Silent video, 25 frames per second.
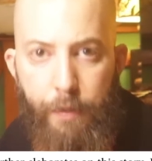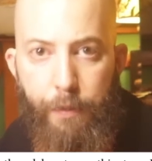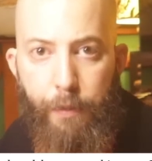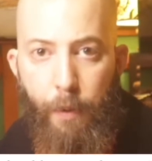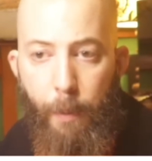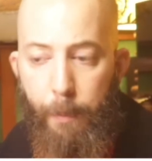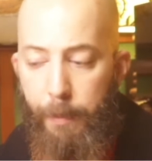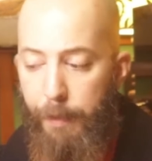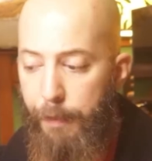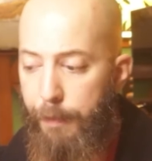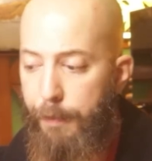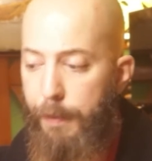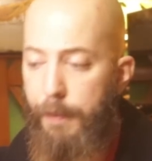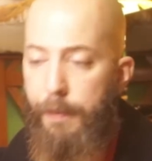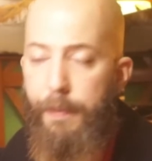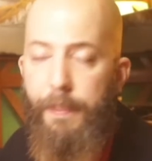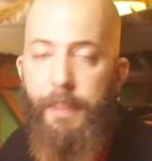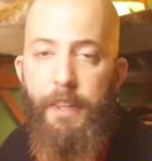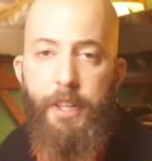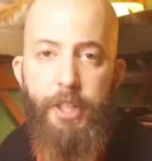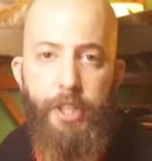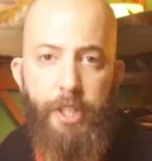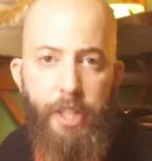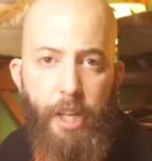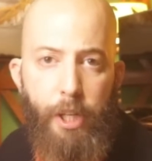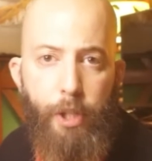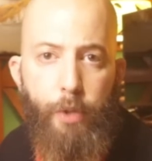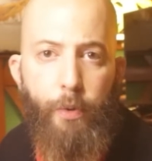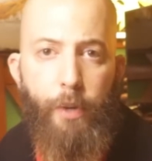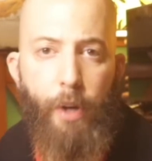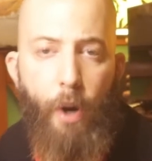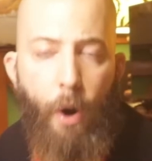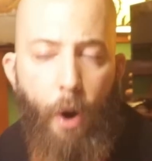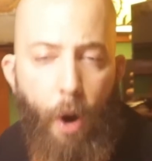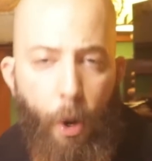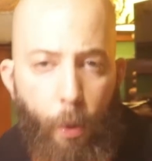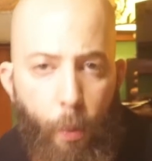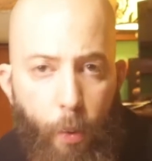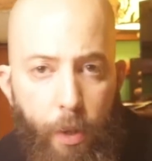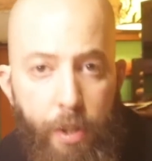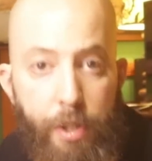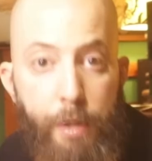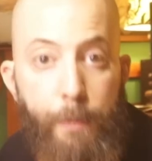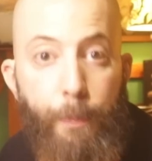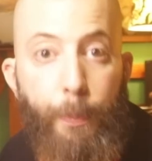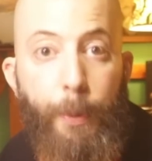from the 5th century onwards,